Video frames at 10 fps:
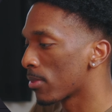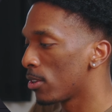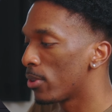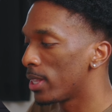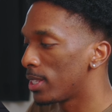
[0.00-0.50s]

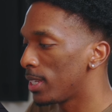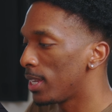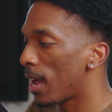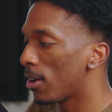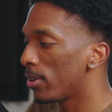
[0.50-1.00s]
you can see
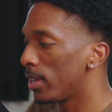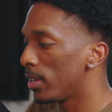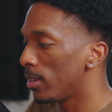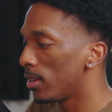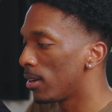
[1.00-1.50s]
how
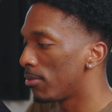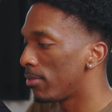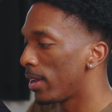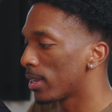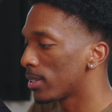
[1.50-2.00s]
it
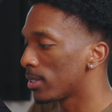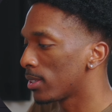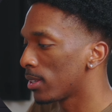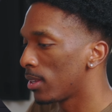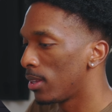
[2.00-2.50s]

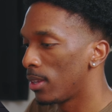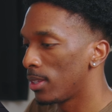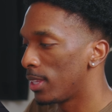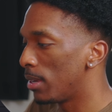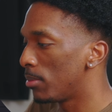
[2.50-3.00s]
affects
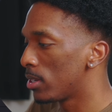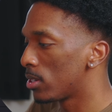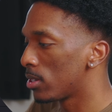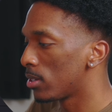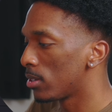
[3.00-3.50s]
the image.